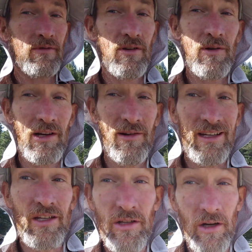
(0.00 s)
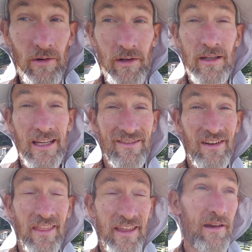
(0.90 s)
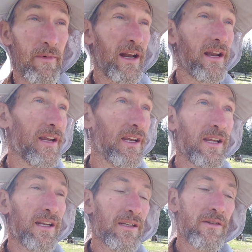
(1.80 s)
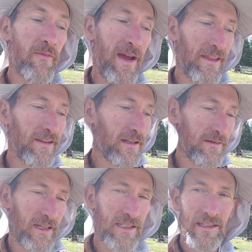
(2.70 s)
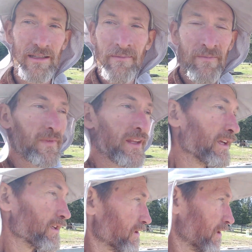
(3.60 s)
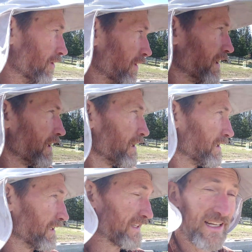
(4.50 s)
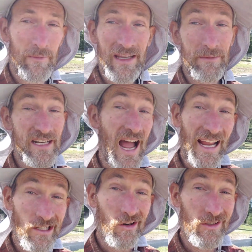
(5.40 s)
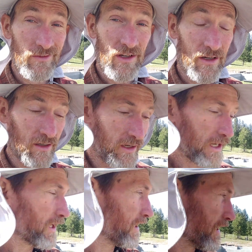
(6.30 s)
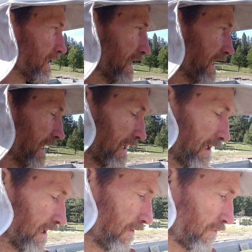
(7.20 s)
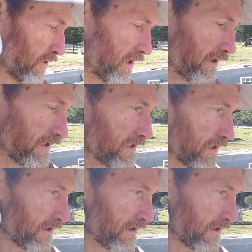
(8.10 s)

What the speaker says: with concrete, don't even think about it. Do the math, it doesn't make sense. So this ended up being 9 yards of concrete, and we put in all these